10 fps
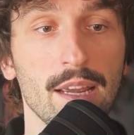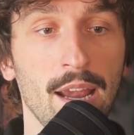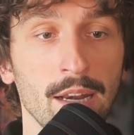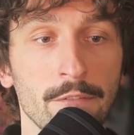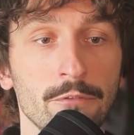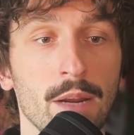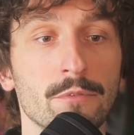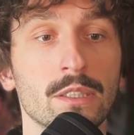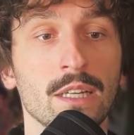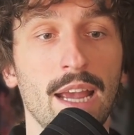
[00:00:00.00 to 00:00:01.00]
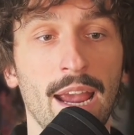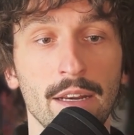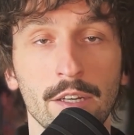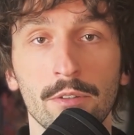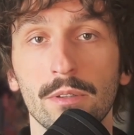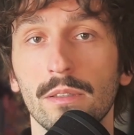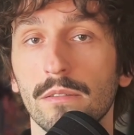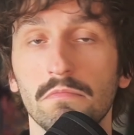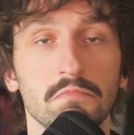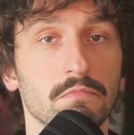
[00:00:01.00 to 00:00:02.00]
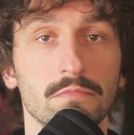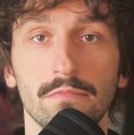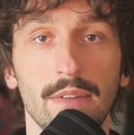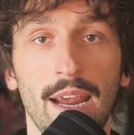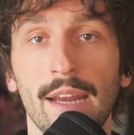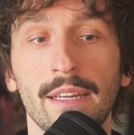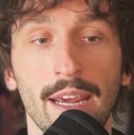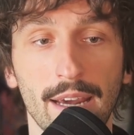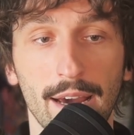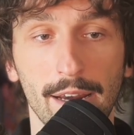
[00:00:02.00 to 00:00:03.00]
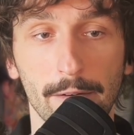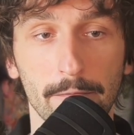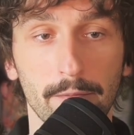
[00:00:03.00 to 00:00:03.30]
Any framework, any tool, any AI.